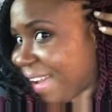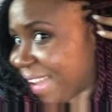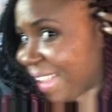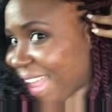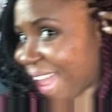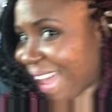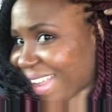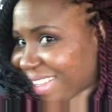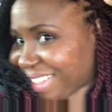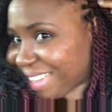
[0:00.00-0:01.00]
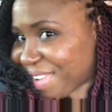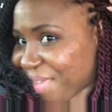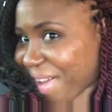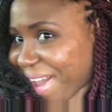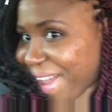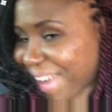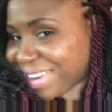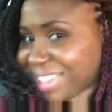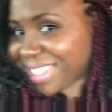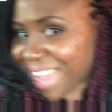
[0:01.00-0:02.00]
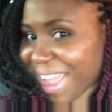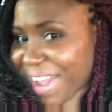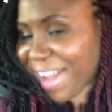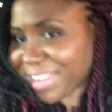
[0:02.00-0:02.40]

And the edge. My hair is like,